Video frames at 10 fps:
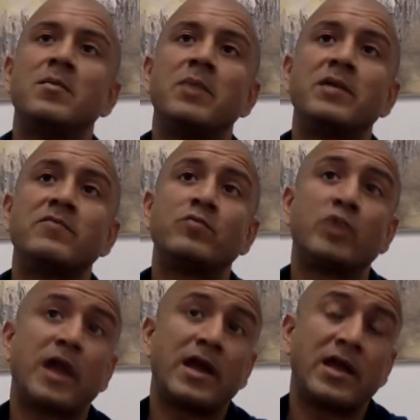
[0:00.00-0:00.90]
But
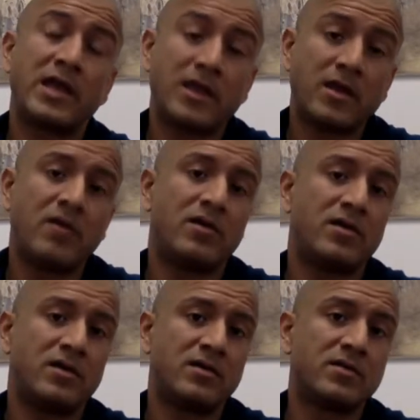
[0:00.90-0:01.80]
what I
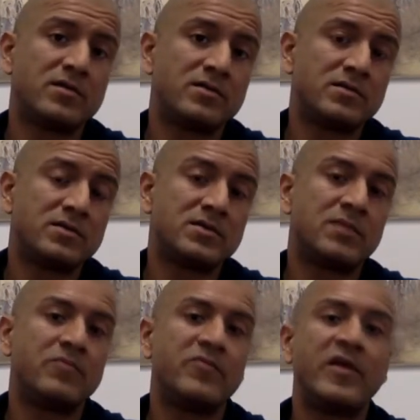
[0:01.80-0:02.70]
hear
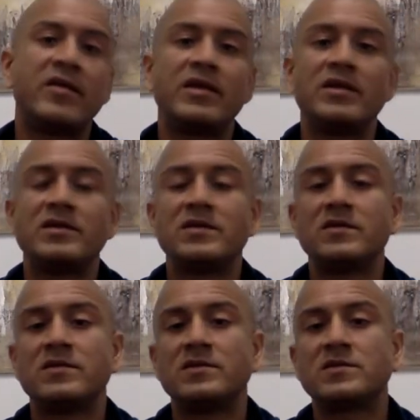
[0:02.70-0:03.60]
some very
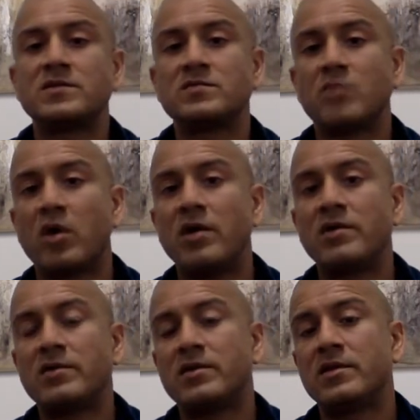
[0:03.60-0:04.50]
smart,
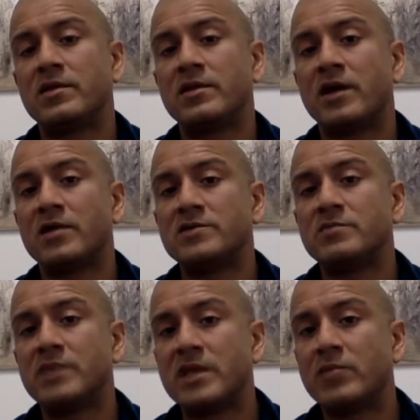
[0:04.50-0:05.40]
intelligent
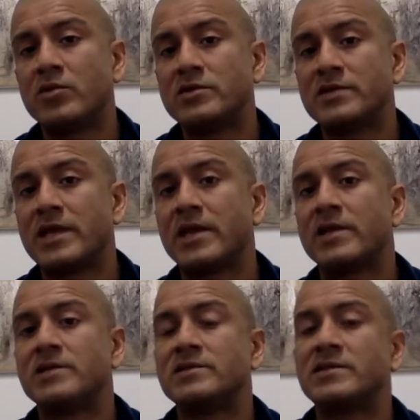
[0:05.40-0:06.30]
people saying
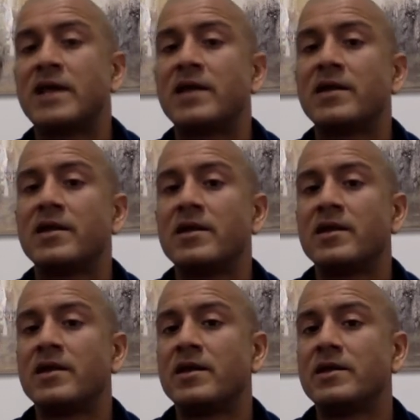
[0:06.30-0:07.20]
is that
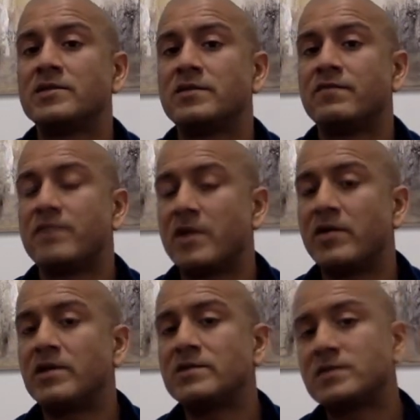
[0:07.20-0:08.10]
it is a
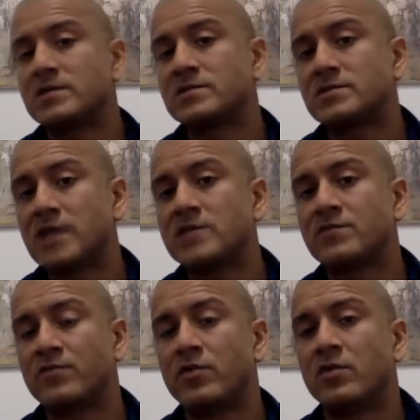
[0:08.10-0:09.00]
very
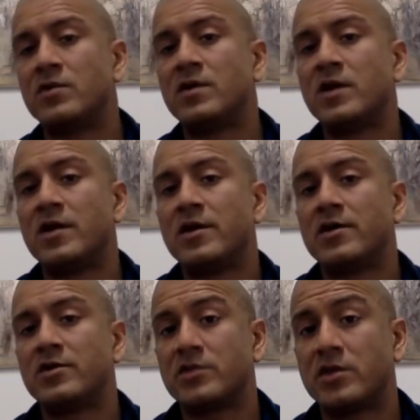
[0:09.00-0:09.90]
successful
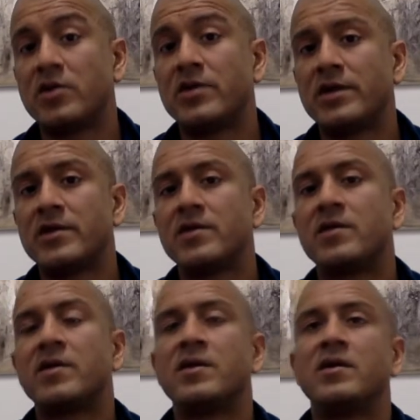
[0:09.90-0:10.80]
theory.
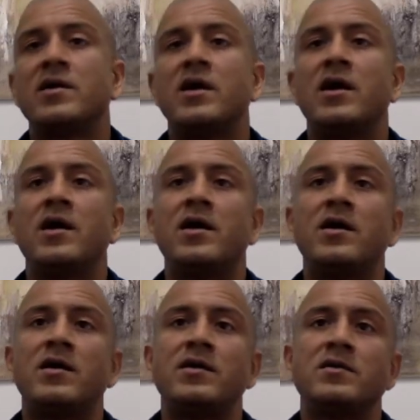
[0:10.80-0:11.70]

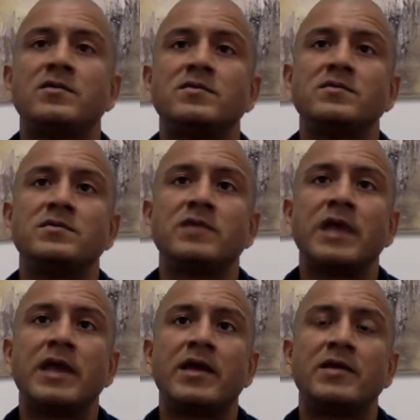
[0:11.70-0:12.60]

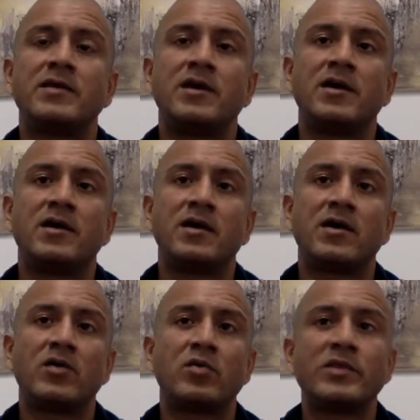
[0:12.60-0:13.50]
And I
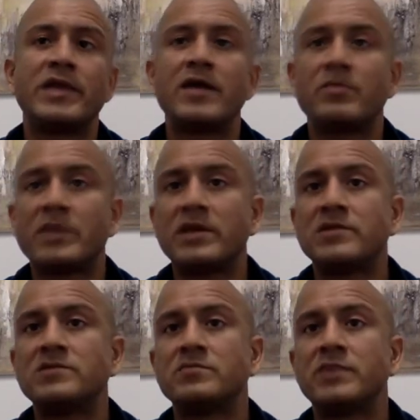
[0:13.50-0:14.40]
don't know what that
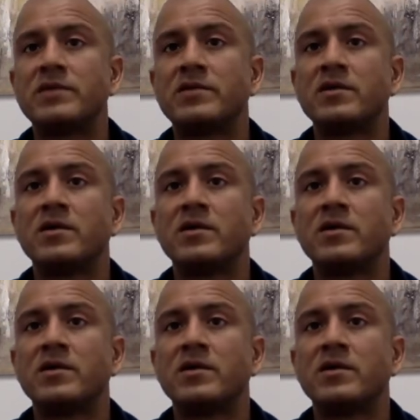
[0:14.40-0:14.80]
means, but